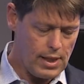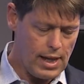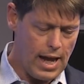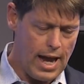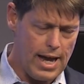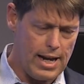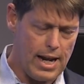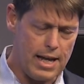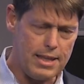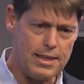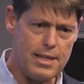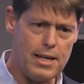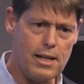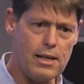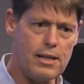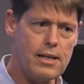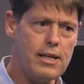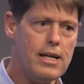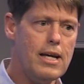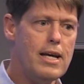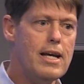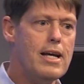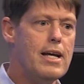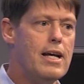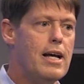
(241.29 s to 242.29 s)
And I think,
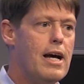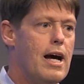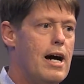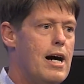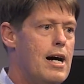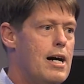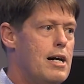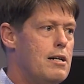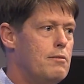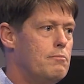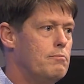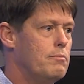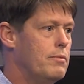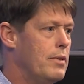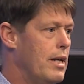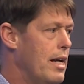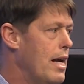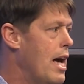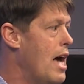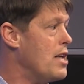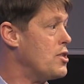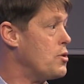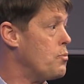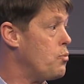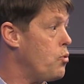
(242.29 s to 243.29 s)

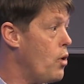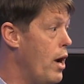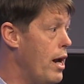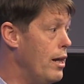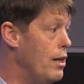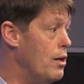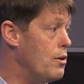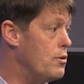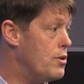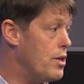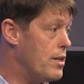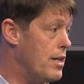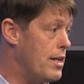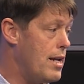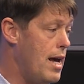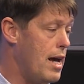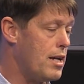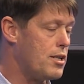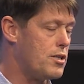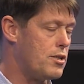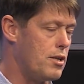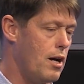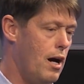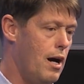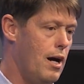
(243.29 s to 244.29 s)
as a prelude to the
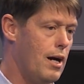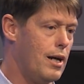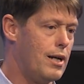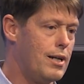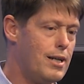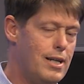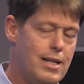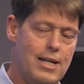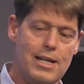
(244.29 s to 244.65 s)
next talk,